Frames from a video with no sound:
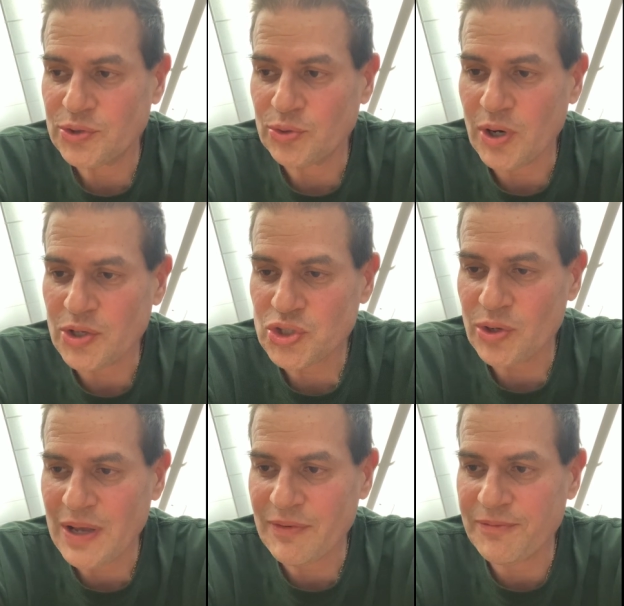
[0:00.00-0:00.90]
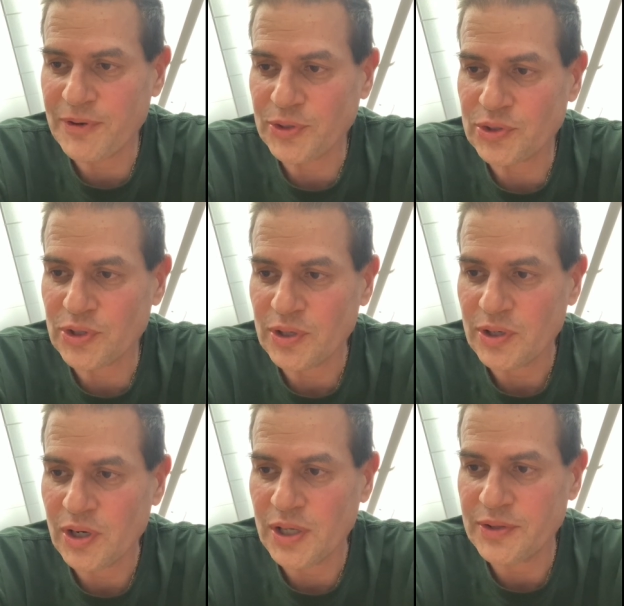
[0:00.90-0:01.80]
to also have a filter
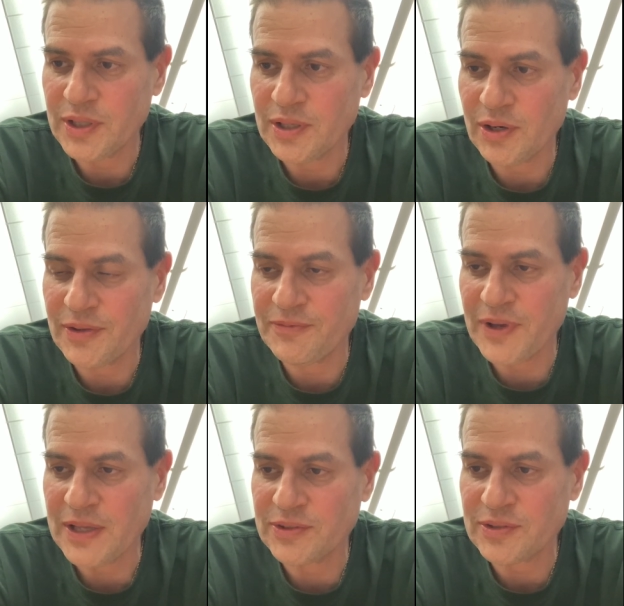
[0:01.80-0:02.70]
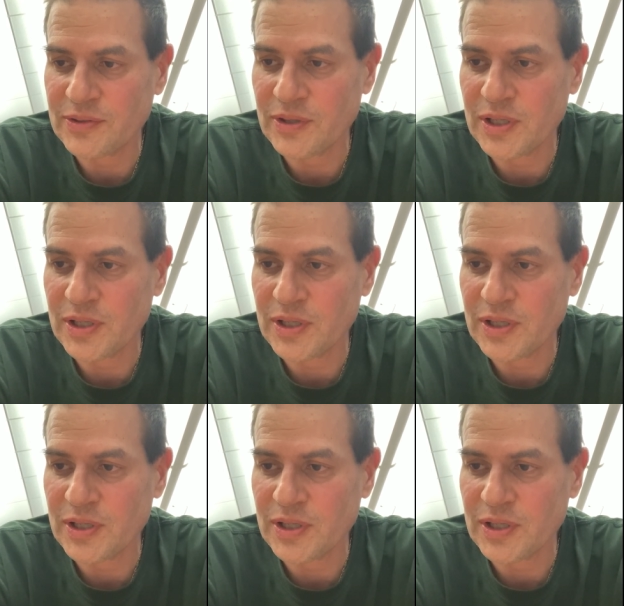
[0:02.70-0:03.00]
on the, on the vent uh,